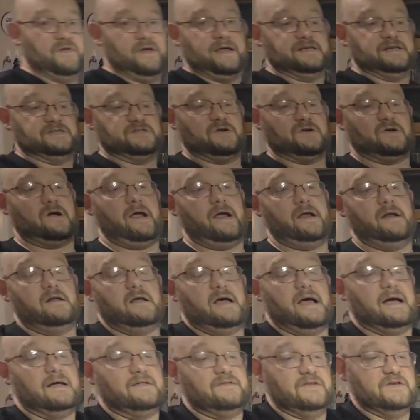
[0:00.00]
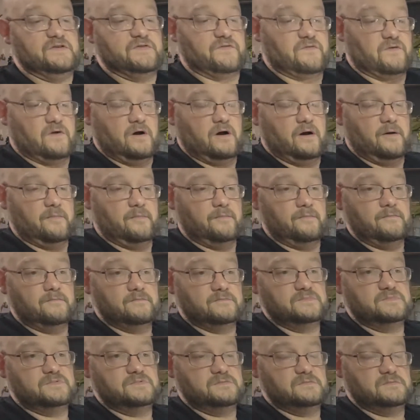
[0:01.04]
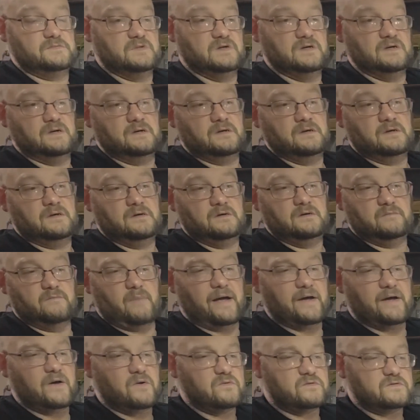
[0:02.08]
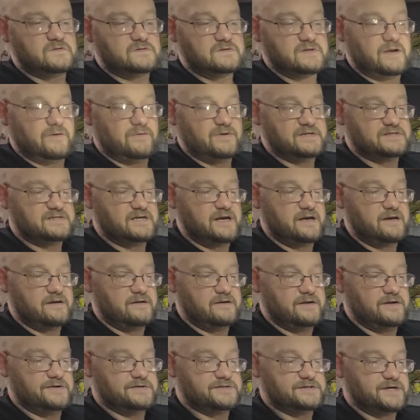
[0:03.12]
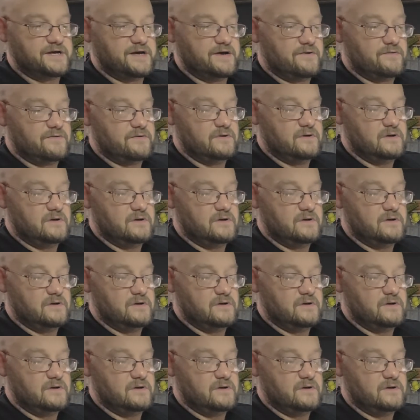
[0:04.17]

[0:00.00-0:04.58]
is great. I got this from Michael's, I want to say, years ago.